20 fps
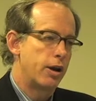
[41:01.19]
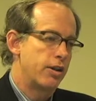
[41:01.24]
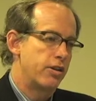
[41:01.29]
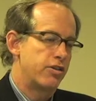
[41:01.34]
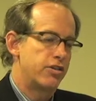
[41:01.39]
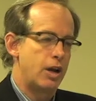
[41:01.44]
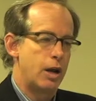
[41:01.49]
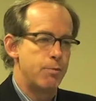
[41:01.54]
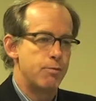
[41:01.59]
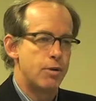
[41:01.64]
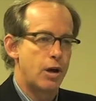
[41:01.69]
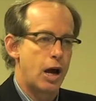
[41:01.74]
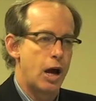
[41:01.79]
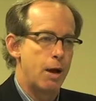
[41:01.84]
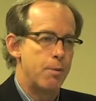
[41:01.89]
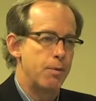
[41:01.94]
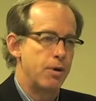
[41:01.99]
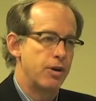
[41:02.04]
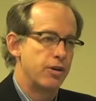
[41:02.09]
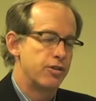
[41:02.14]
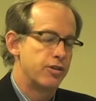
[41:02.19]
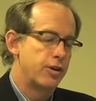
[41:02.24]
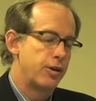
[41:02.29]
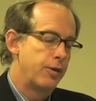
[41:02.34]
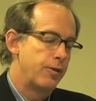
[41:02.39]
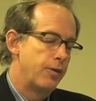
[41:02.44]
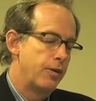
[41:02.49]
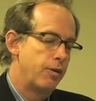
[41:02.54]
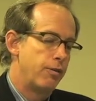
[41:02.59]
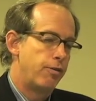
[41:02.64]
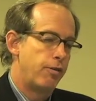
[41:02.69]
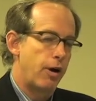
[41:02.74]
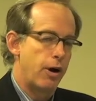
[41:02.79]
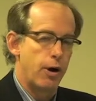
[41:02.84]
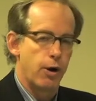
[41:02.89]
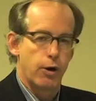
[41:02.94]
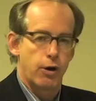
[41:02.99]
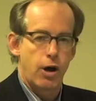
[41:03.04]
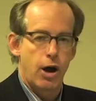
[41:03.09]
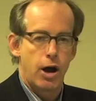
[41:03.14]
at the same time as
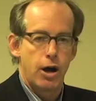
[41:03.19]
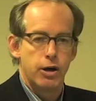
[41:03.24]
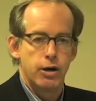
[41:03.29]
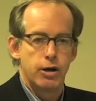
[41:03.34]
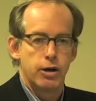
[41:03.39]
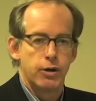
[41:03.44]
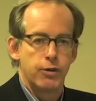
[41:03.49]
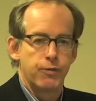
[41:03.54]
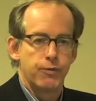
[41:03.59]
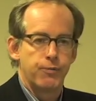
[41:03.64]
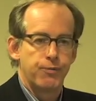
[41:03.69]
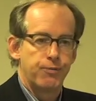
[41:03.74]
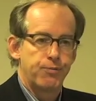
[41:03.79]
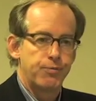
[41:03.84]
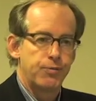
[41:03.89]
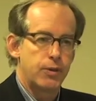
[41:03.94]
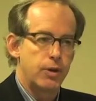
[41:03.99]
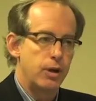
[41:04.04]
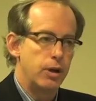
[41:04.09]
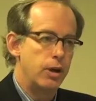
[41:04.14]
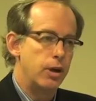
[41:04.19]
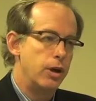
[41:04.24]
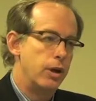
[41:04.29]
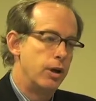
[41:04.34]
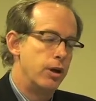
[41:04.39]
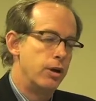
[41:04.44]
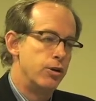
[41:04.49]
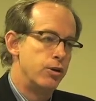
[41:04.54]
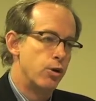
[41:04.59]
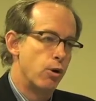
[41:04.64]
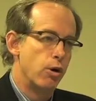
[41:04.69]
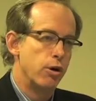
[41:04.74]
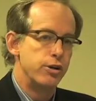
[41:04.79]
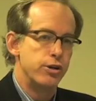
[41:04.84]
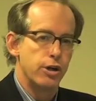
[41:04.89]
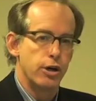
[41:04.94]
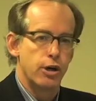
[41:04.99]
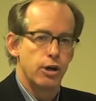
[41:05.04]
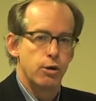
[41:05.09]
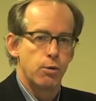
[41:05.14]
Flannery O'Connor in
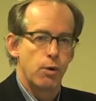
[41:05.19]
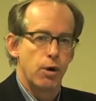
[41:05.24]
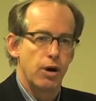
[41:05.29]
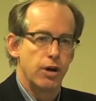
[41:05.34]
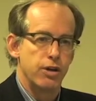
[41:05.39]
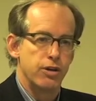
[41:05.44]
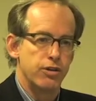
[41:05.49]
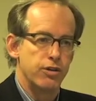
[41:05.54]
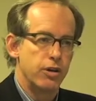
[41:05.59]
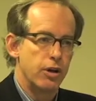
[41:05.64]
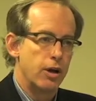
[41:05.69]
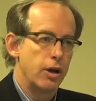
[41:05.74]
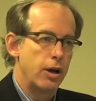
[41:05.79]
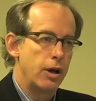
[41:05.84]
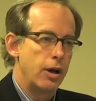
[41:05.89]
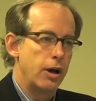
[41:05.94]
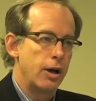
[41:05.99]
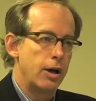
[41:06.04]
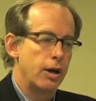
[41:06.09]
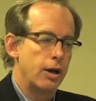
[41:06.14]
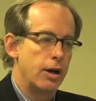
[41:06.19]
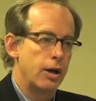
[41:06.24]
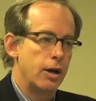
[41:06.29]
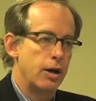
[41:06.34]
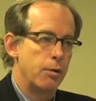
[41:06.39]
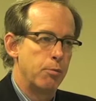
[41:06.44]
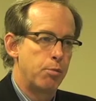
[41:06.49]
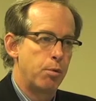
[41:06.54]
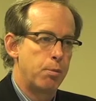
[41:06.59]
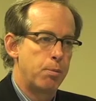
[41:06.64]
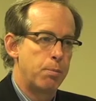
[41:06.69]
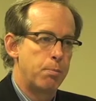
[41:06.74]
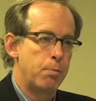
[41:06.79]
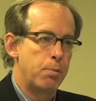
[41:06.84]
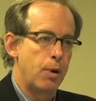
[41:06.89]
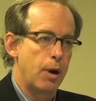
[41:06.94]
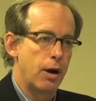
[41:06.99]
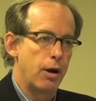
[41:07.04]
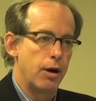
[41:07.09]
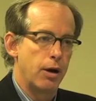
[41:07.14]
Georgia was uh,
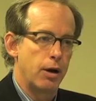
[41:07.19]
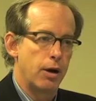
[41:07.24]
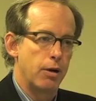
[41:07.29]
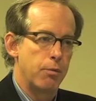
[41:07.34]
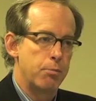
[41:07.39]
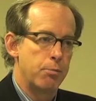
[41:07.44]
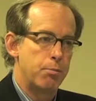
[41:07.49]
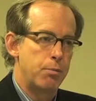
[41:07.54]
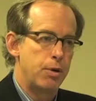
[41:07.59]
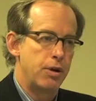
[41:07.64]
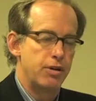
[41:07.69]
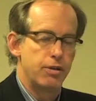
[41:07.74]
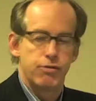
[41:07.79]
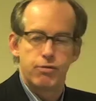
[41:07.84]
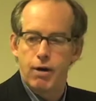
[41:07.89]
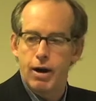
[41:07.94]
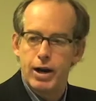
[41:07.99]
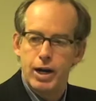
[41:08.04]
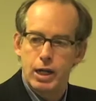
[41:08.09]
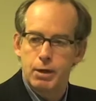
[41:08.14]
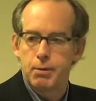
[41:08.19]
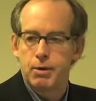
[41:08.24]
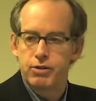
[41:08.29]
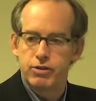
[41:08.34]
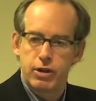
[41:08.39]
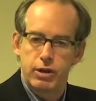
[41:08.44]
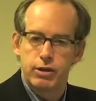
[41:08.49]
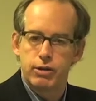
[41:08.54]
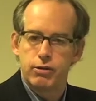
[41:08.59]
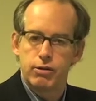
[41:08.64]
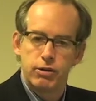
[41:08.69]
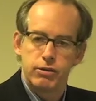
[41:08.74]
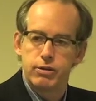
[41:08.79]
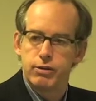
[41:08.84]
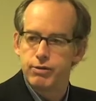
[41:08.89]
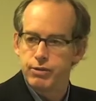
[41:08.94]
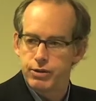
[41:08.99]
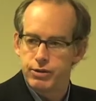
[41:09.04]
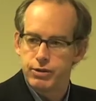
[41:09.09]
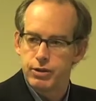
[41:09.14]
preparing a piece of writing about St. Teresa
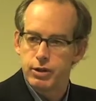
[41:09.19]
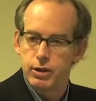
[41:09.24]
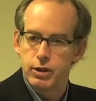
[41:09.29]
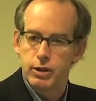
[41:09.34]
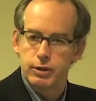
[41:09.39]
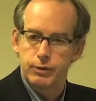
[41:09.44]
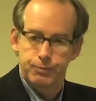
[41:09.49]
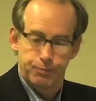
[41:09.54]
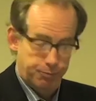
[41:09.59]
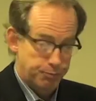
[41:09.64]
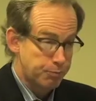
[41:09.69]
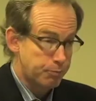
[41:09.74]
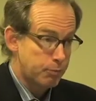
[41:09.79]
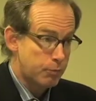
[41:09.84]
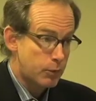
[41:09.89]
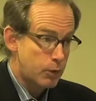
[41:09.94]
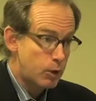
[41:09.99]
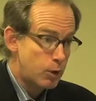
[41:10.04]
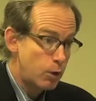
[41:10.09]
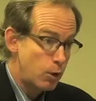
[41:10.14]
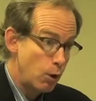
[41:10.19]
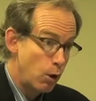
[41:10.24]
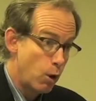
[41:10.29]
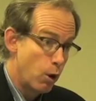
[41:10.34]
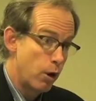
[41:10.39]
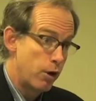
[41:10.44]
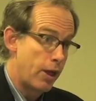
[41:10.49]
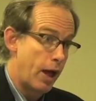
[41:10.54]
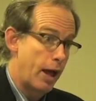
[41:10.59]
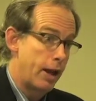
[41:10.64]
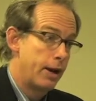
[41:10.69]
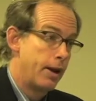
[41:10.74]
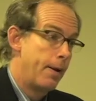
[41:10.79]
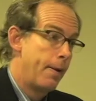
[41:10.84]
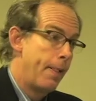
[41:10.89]
of Lisieux, or that